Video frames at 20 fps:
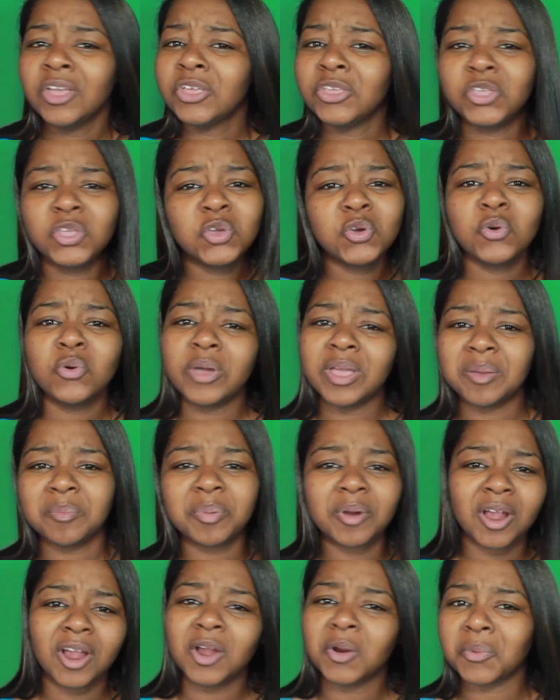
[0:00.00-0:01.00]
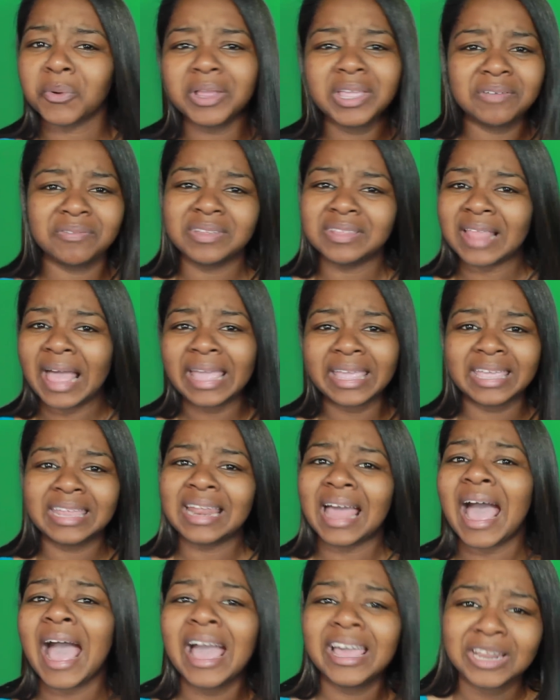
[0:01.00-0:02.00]
you and Berg were even like
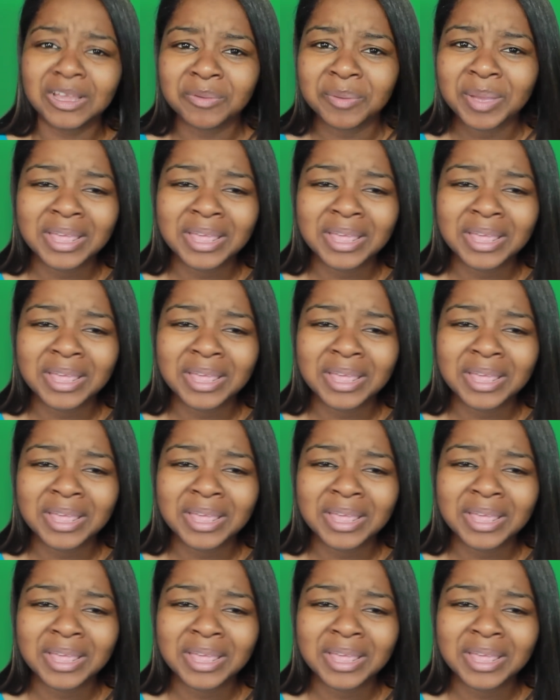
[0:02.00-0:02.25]
an item.